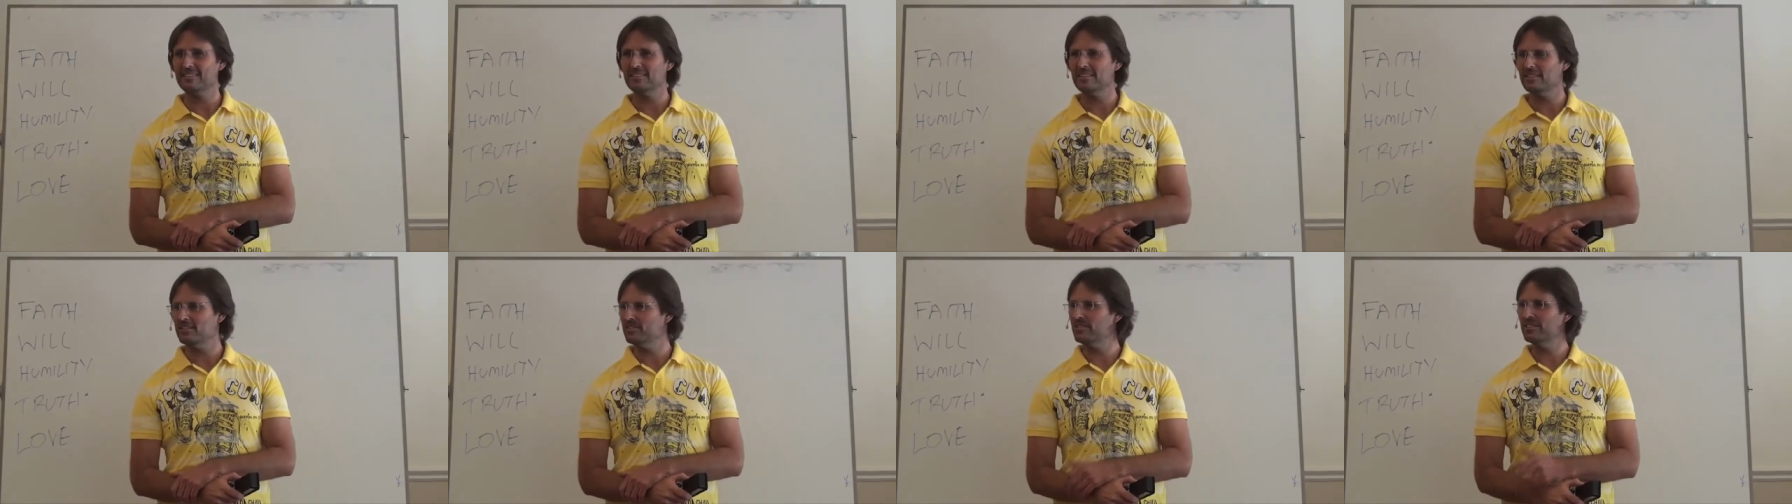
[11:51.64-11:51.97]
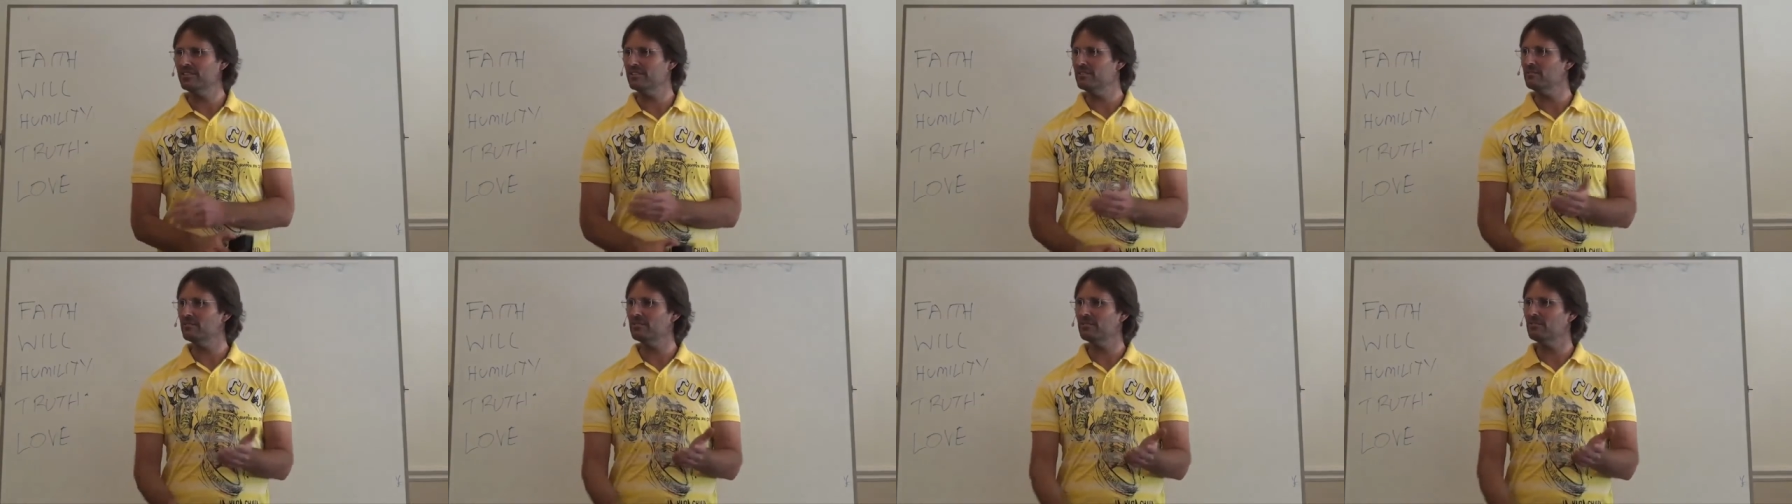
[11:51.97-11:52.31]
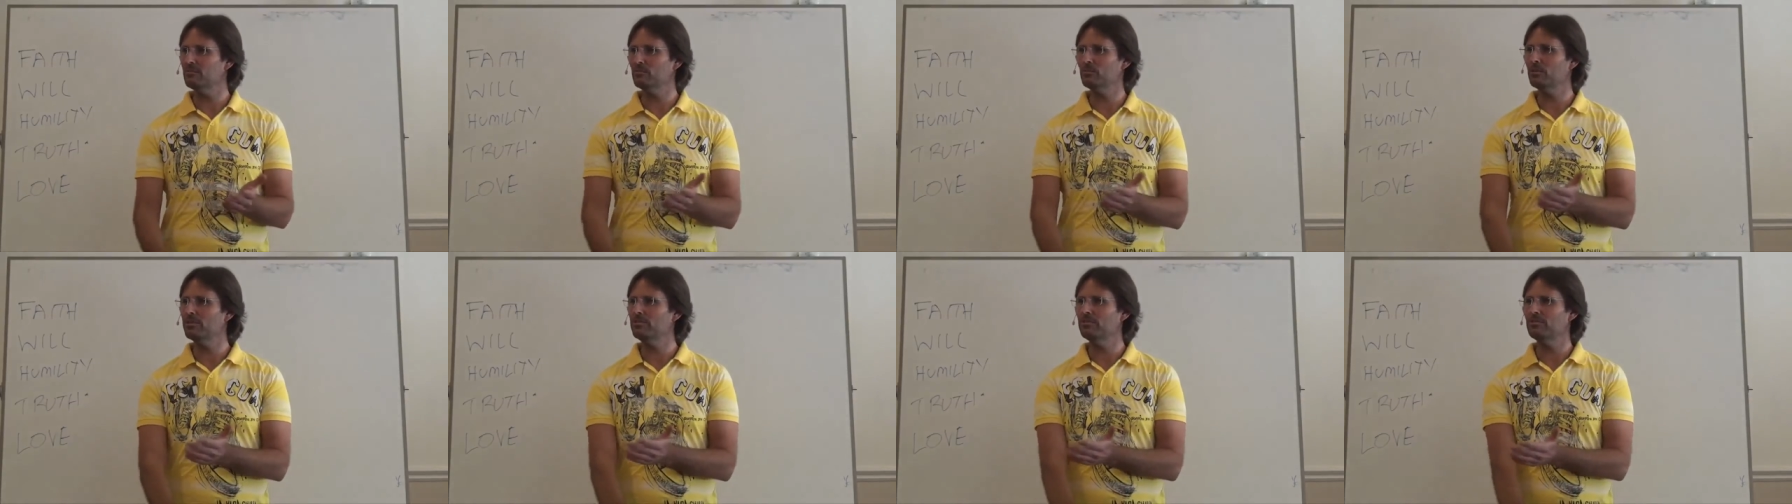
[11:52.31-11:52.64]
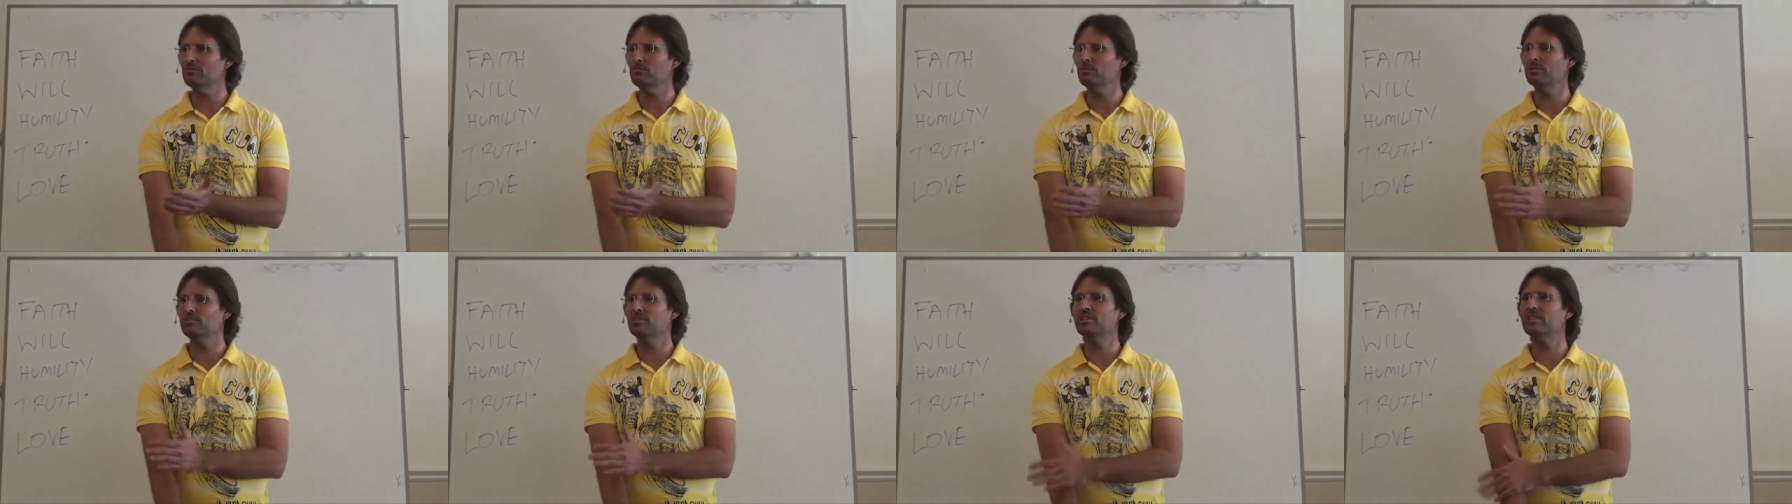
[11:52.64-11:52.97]
Isn't it? Would,
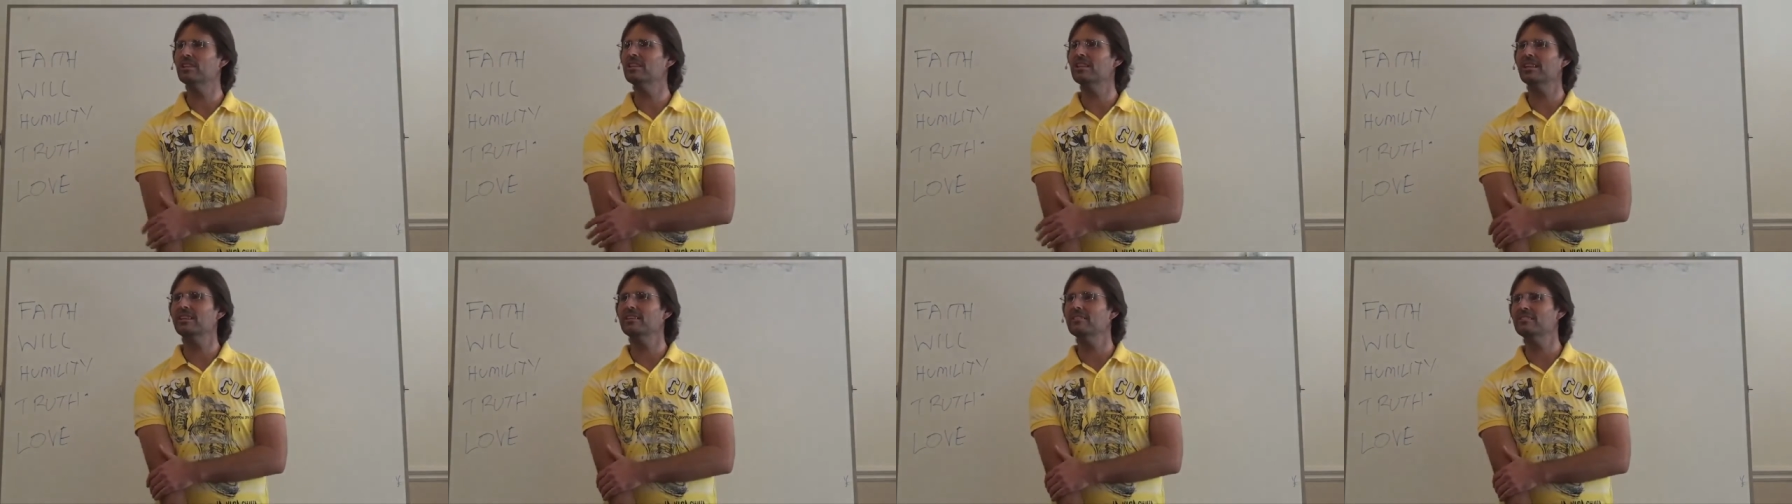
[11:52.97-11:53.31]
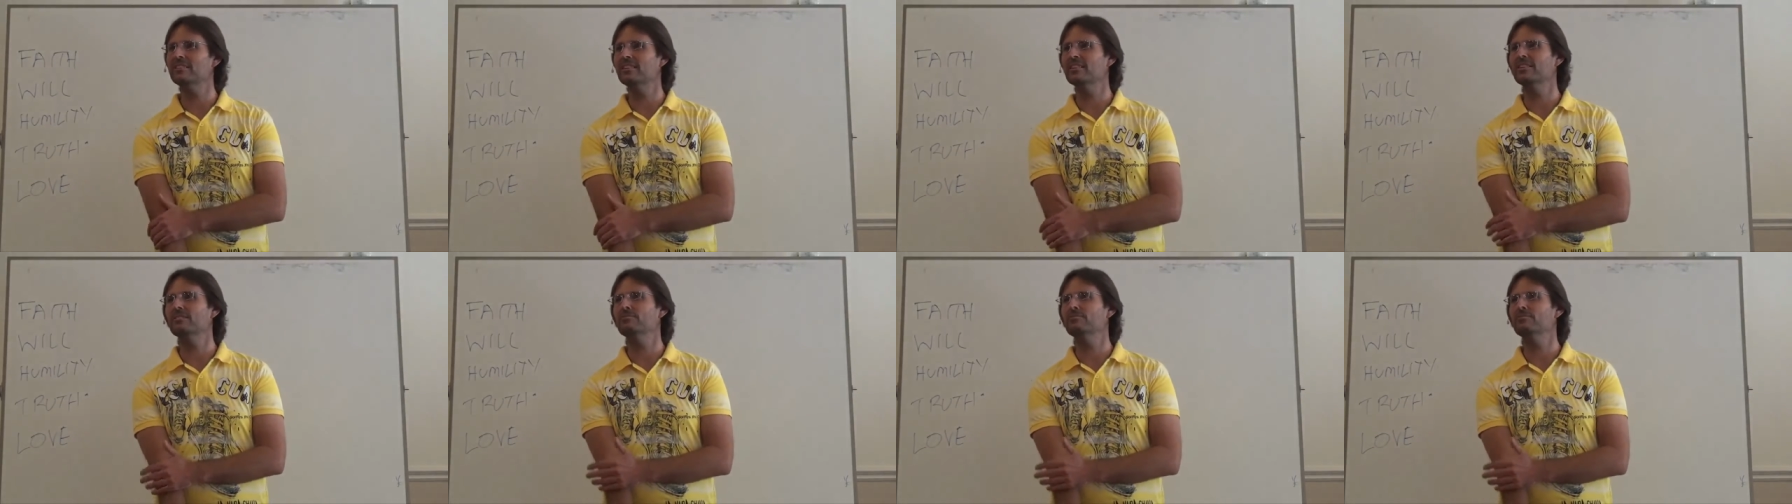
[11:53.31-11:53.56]
would you kill anything